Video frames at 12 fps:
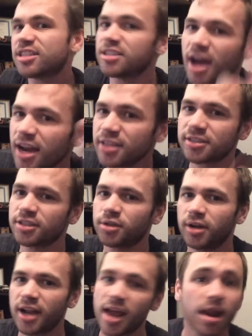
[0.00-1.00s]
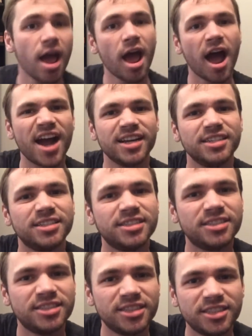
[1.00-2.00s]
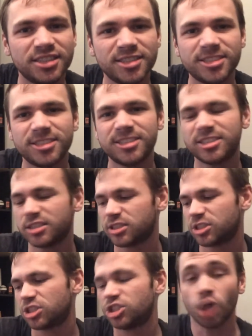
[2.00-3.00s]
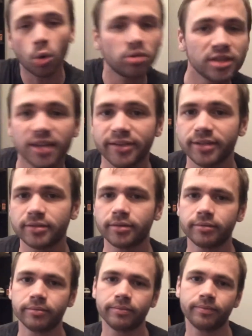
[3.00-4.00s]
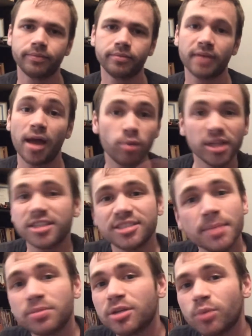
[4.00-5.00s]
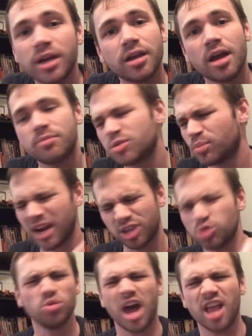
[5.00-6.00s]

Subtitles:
it's not instituted yet. I don't live it. I will accept it when it comes, but I do